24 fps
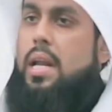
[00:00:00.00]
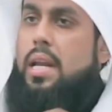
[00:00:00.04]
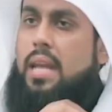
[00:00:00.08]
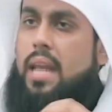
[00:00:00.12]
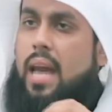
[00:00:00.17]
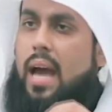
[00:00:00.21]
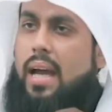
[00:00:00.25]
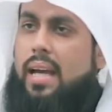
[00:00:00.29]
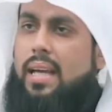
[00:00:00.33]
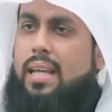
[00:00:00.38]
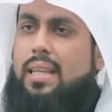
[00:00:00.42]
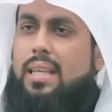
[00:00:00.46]

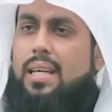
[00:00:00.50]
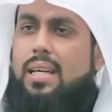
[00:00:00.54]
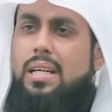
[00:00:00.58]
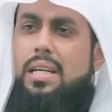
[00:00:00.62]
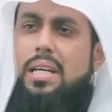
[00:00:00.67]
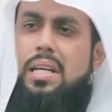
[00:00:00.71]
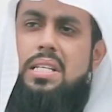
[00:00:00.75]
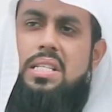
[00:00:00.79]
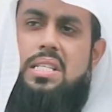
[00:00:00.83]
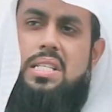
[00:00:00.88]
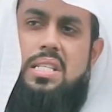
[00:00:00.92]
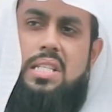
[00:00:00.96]
Neither
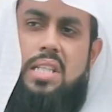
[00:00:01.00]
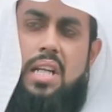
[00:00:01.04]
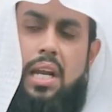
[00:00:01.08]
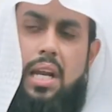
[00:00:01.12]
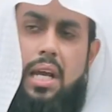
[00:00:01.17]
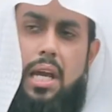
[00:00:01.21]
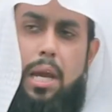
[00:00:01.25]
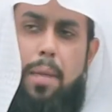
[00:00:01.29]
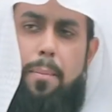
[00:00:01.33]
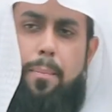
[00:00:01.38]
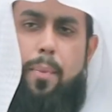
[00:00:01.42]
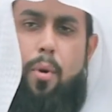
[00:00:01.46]
does
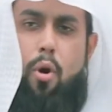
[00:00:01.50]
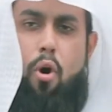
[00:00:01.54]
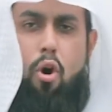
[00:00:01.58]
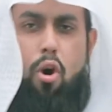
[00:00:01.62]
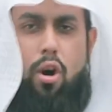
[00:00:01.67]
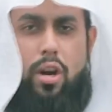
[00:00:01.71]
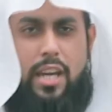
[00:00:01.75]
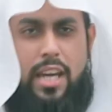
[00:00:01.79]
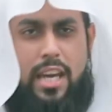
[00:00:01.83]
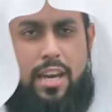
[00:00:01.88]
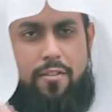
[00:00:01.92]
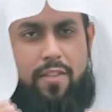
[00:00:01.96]
sleep
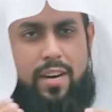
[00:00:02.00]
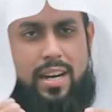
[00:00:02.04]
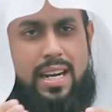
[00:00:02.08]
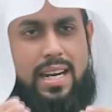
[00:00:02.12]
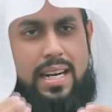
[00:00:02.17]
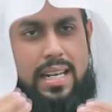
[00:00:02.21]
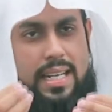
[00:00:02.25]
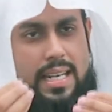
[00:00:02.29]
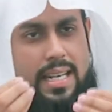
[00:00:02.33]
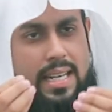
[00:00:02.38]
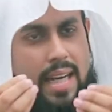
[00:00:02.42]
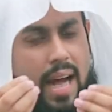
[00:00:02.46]
or even
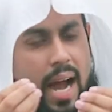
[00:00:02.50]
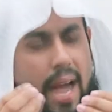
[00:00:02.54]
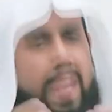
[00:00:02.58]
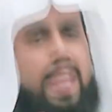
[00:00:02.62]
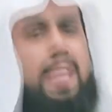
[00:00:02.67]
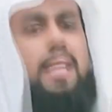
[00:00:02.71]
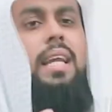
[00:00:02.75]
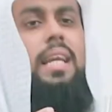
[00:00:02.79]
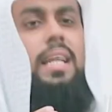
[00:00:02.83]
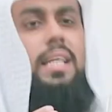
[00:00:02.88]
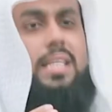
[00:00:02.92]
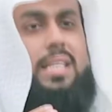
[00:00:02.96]
a
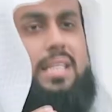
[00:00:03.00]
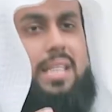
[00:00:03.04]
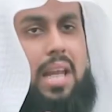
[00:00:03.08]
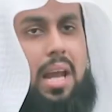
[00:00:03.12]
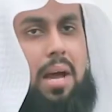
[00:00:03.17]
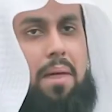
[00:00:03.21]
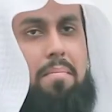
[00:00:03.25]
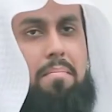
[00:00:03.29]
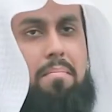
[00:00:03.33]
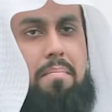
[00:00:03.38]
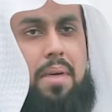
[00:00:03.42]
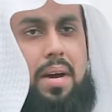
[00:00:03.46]
tiny
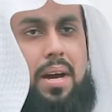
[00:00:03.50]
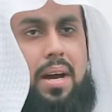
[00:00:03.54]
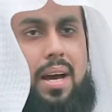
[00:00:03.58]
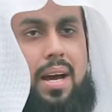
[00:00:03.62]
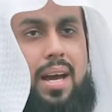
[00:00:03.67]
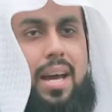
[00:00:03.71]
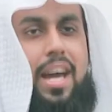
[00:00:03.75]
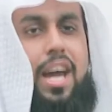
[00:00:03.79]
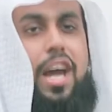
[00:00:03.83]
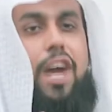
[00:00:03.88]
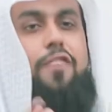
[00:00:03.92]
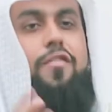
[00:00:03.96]

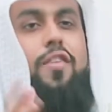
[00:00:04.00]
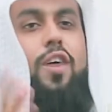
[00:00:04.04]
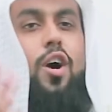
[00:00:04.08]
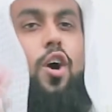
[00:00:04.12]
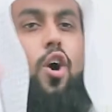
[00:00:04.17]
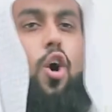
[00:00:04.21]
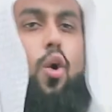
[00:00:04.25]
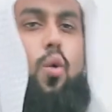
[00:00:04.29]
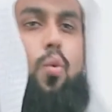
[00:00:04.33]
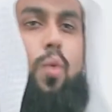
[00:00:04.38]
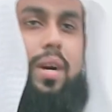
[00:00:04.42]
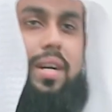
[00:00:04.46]
slumber ever
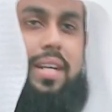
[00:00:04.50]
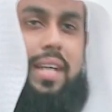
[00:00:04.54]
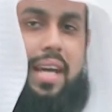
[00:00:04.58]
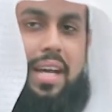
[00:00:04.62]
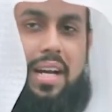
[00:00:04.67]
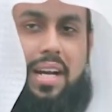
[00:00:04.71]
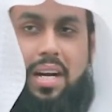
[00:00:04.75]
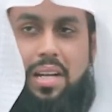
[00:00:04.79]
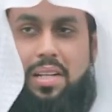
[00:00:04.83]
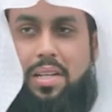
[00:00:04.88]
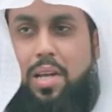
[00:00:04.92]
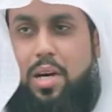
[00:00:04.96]

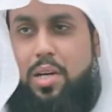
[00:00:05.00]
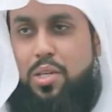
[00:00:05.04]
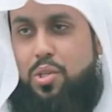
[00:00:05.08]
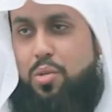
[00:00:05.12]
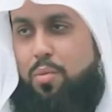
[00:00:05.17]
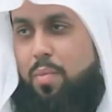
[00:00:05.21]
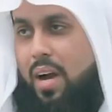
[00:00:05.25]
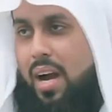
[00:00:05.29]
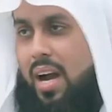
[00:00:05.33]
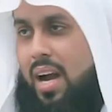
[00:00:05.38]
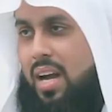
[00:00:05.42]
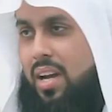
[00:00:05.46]
overtake Allah
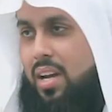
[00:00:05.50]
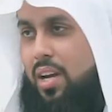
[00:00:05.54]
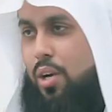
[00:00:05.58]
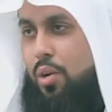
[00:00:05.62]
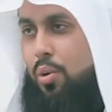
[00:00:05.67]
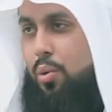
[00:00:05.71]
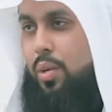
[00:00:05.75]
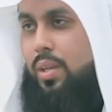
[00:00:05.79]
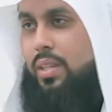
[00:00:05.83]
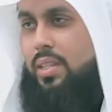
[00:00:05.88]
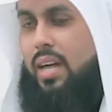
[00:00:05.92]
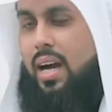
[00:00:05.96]
subhanahu
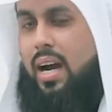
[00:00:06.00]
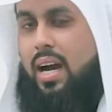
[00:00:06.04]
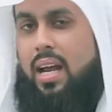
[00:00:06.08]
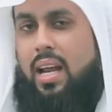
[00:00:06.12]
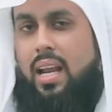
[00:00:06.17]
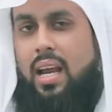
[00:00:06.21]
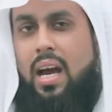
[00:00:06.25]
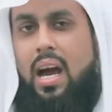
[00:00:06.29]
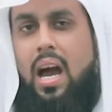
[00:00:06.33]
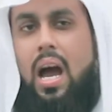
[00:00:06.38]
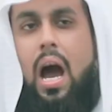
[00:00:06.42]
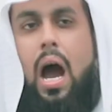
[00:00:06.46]
wa
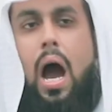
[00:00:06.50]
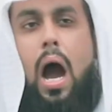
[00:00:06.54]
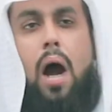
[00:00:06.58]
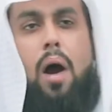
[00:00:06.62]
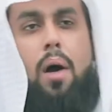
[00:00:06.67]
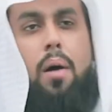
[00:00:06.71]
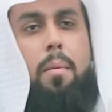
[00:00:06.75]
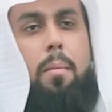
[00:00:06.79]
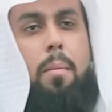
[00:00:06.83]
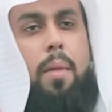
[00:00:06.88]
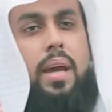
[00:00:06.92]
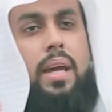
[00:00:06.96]
ta'ala.
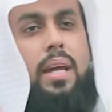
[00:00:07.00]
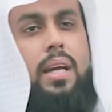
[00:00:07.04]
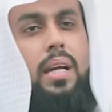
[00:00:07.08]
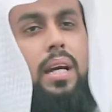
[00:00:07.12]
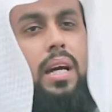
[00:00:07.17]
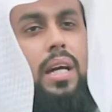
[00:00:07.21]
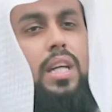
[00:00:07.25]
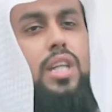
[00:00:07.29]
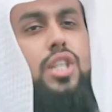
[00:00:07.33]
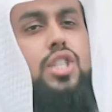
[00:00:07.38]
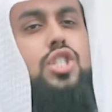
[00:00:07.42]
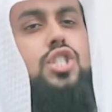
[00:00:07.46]
Our Maker
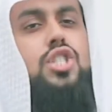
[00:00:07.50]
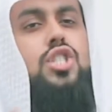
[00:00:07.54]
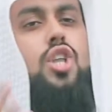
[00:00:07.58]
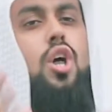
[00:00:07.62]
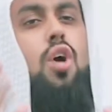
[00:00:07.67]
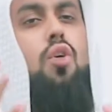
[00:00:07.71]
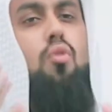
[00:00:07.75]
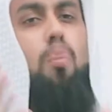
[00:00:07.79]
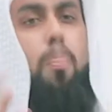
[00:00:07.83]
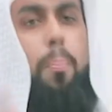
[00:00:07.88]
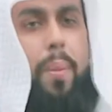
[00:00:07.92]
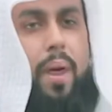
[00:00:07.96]
is
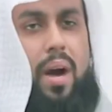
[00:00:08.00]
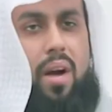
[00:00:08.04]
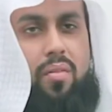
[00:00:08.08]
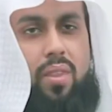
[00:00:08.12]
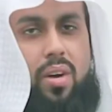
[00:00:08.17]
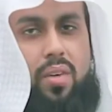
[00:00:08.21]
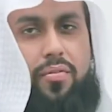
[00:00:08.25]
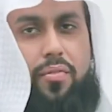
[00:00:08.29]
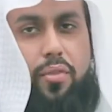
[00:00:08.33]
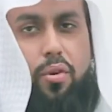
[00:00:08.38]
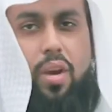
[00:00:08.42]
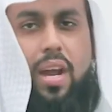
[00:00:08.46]
so
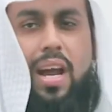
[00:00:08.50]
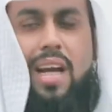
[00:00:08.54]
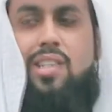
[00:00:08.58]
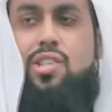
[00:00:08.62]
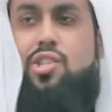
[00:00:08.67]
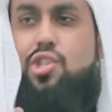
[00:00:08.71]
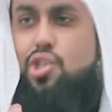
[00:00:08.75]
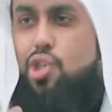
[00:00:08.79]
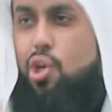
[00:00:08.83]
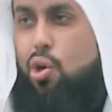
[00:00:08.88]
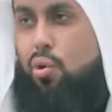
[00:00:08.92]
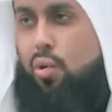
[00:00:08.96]
powerful and
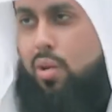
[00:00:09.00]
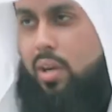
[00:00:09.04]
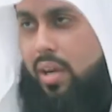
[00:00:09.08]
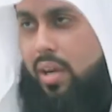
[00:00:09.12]
so